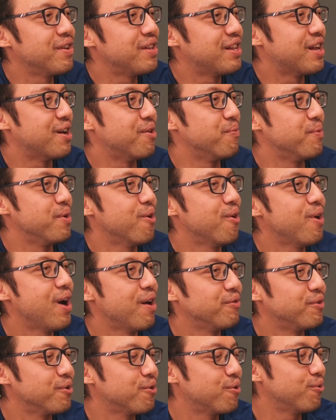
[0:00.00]
one now. We all
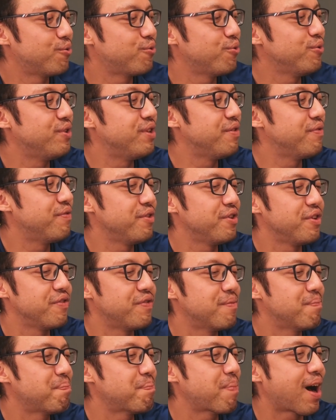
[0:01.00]
have to go through
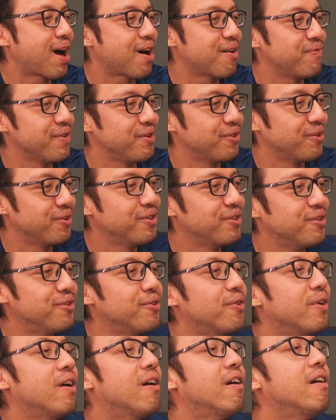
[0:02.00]
different paths in order to
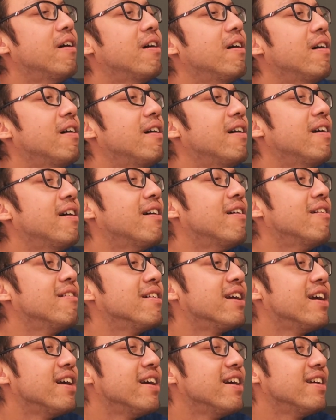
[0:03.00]
know,
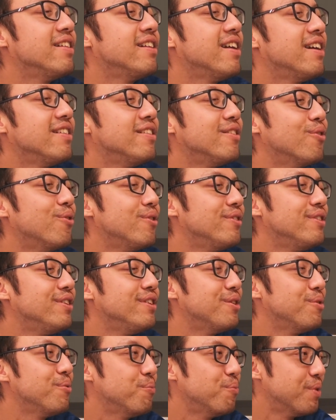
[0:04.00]
okay, that
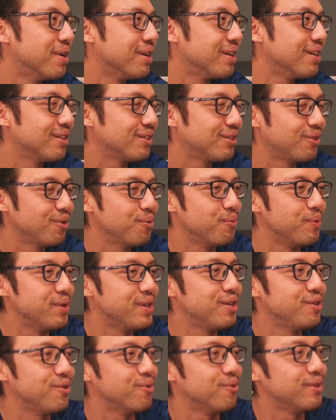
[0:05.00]
didn't work. So we
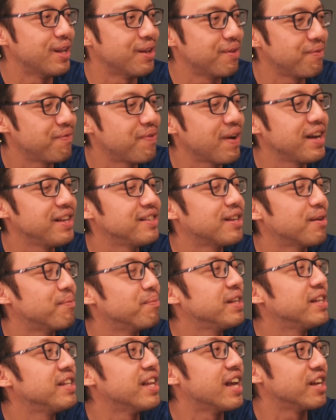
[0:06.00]
need to then find
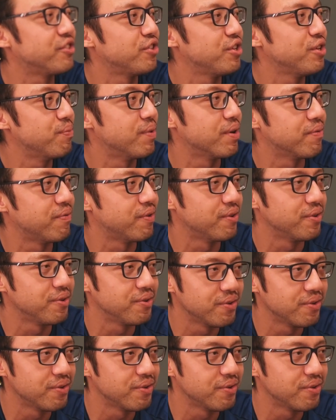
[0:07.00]
something that actually works for